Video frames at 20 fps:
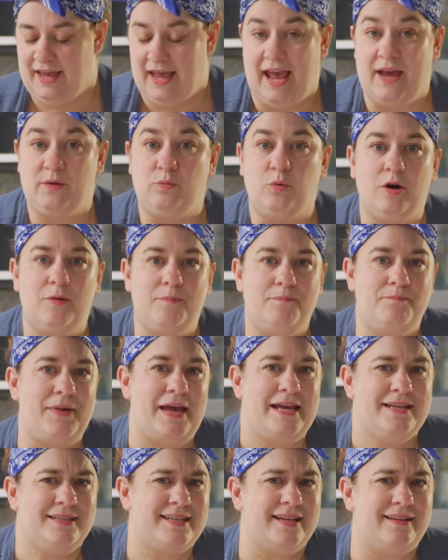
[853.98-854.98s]
And we're
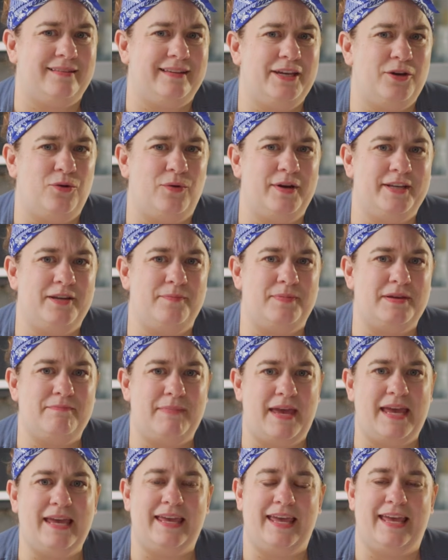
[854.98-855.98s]
basically going to be
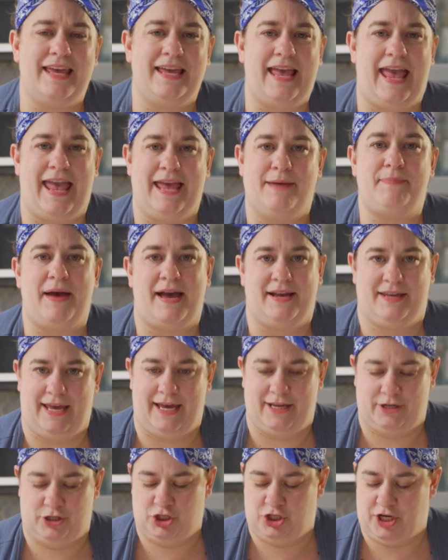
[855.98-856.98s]
making a
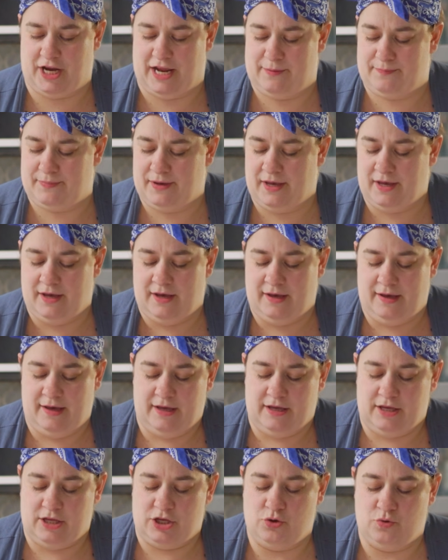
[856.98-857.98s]
baguette shape.
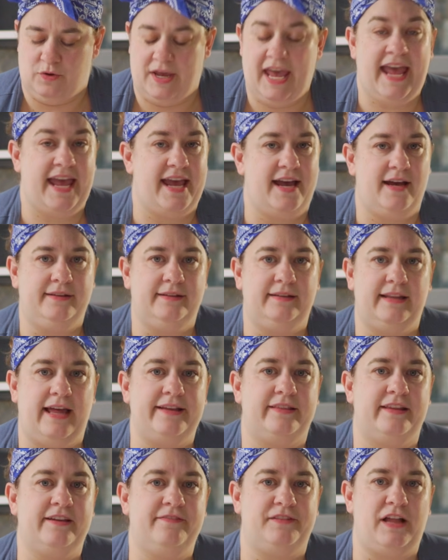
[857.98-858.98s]
You can
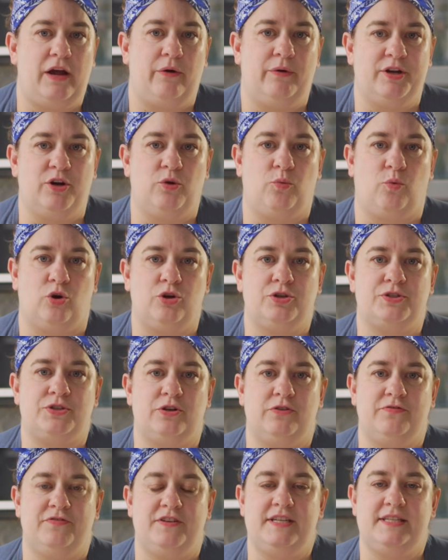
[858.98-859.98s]
lightly flour your work
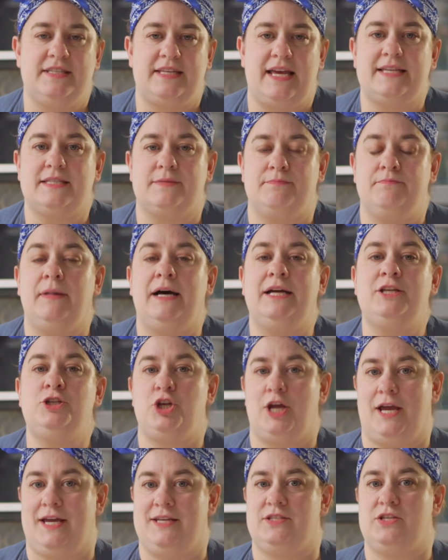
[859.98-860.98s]
surface as
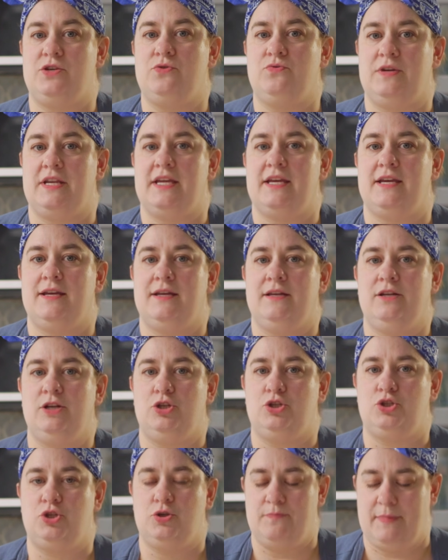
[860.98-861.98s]
much as you need
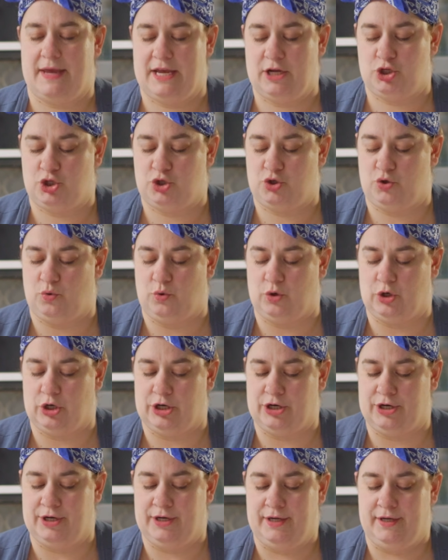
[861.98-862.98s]
to make
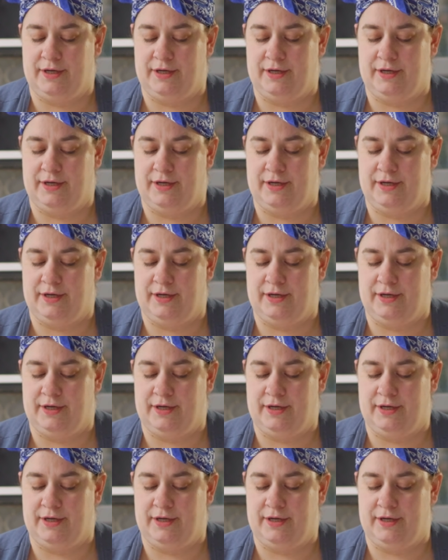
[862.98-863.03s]
sure